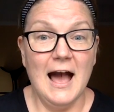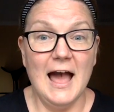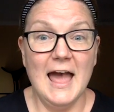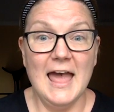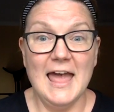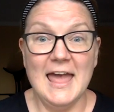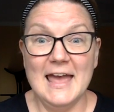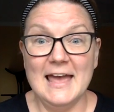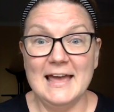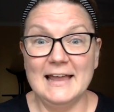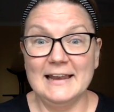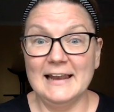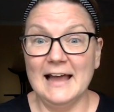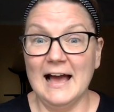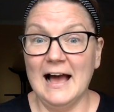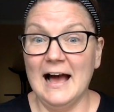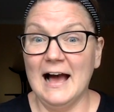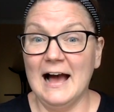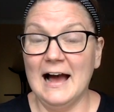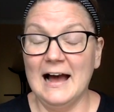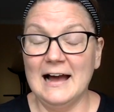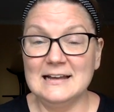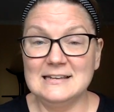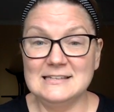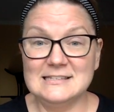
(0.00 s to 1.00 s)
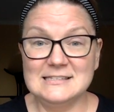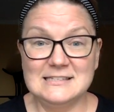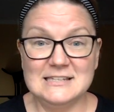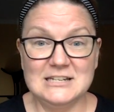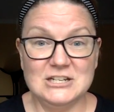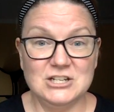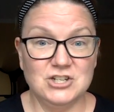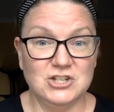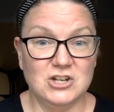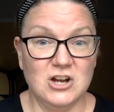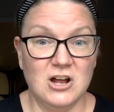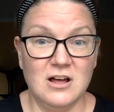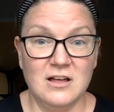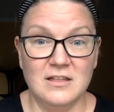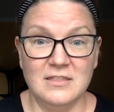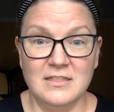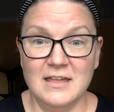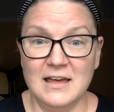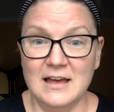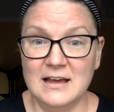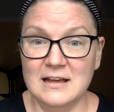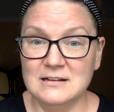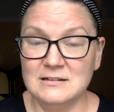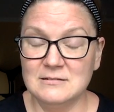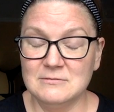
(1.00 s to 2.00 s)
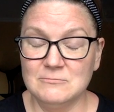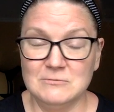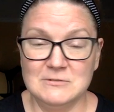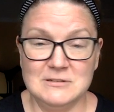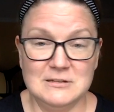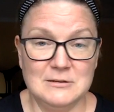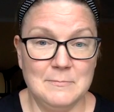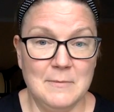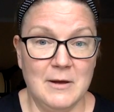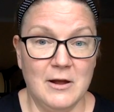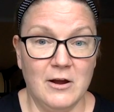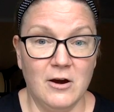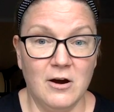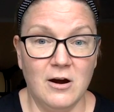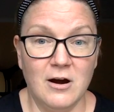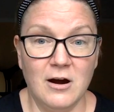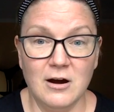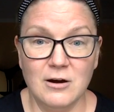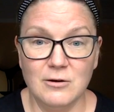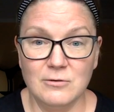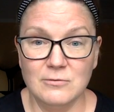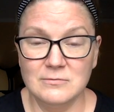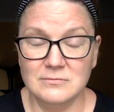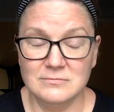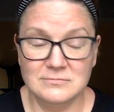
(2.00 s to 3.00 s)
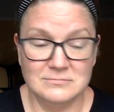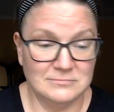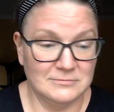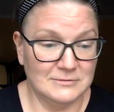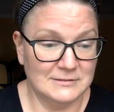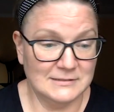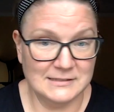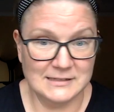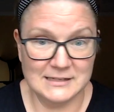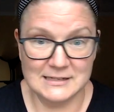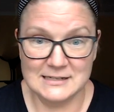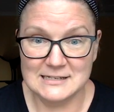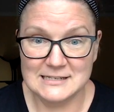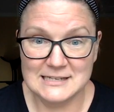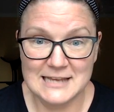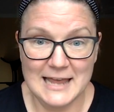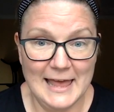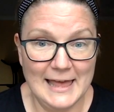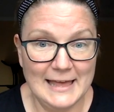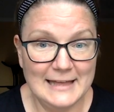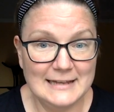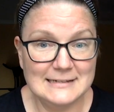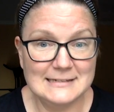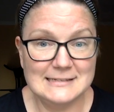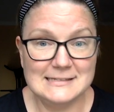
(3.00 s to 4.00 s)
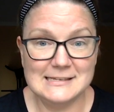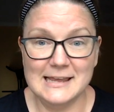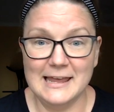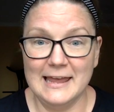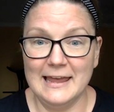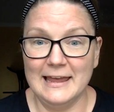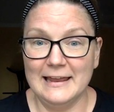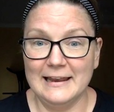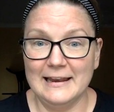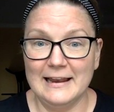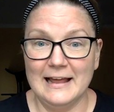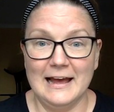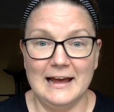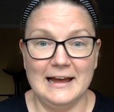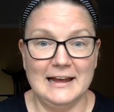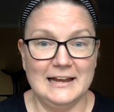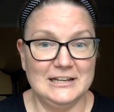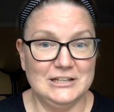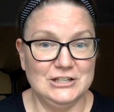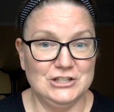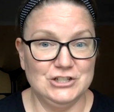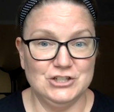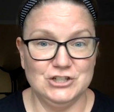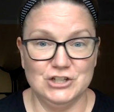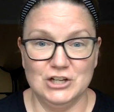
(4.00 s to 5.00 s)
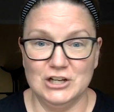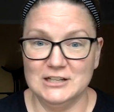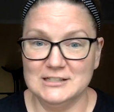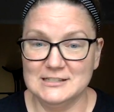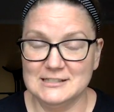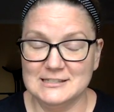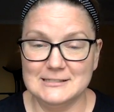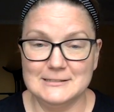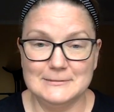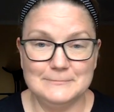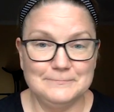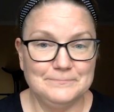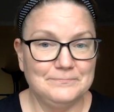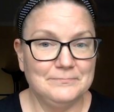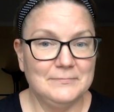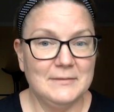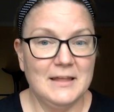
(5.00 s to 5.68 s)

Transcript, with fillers: And I stitched on that until my heart was content and I just,